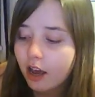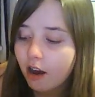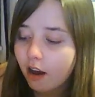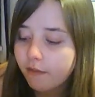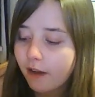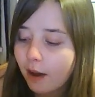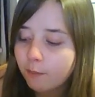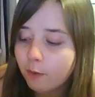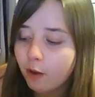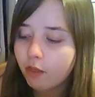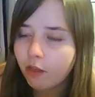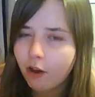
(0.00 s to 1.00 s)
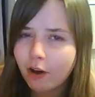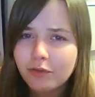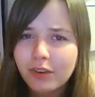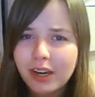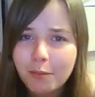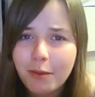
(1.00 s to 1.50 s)
I found one that I was
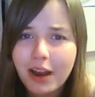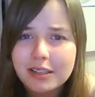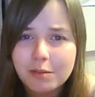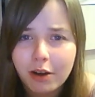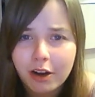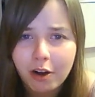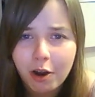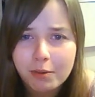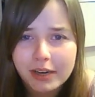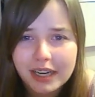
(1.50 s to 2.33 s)
really impressed that my library had